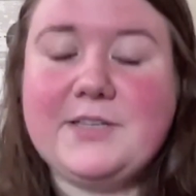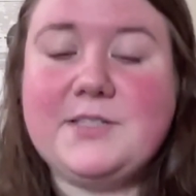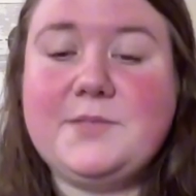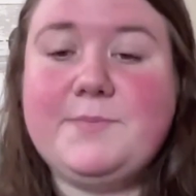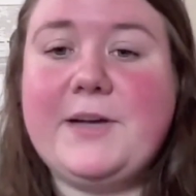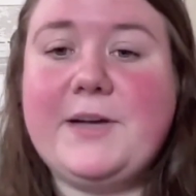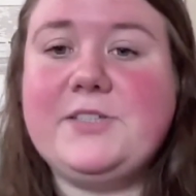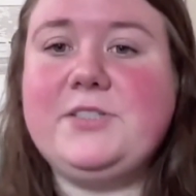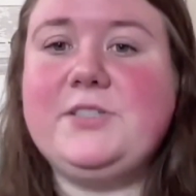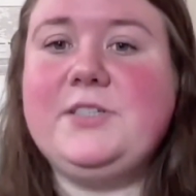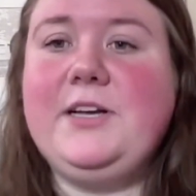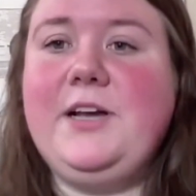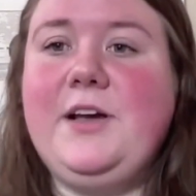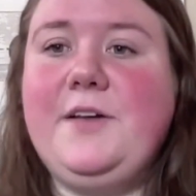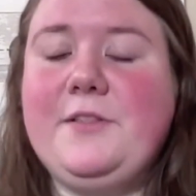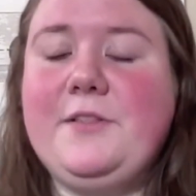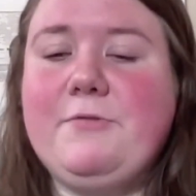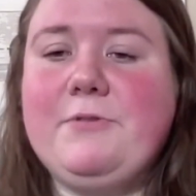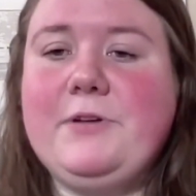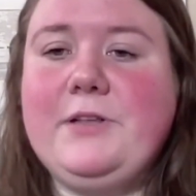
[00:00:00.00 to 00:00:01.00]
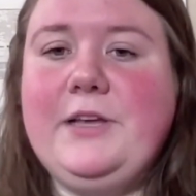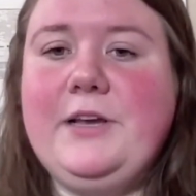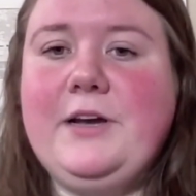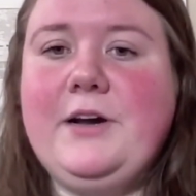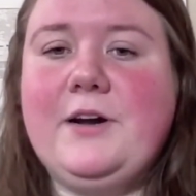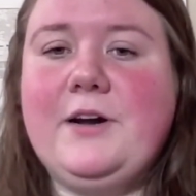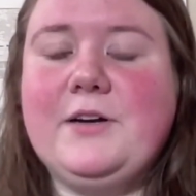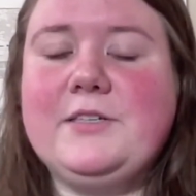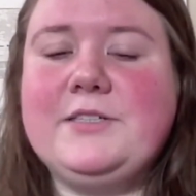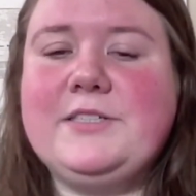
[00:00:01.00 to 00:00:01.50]
especially on the really
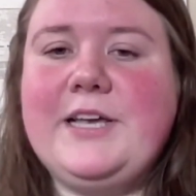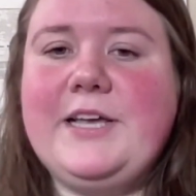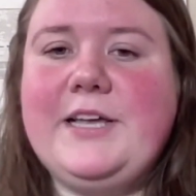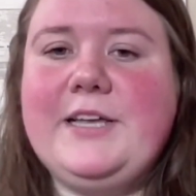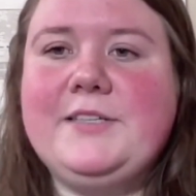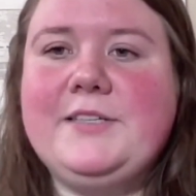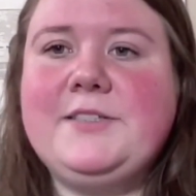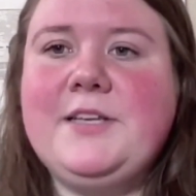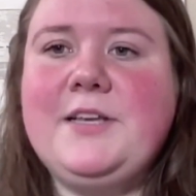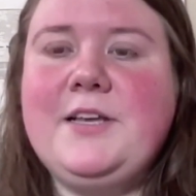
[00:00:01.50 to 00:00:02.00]
hard days.